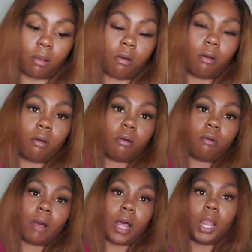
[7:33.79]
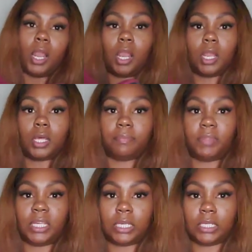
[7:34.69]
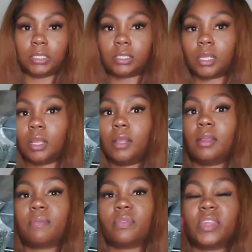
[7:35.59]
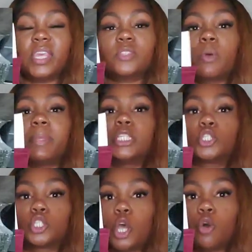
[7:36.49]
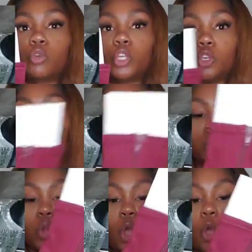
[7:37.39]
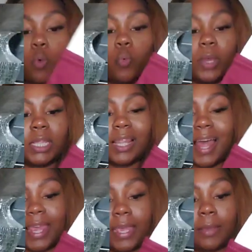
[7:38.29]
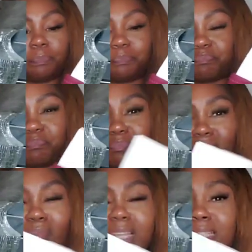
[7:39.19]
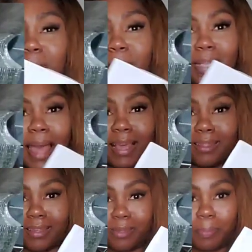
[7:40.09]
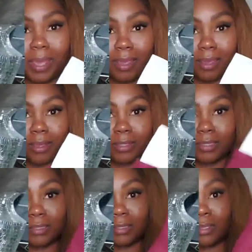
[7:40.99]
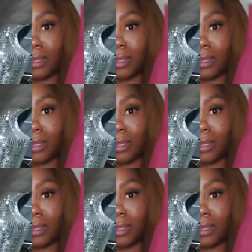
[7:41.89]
Oh, I love these. These will be so cute with like some black leather pants.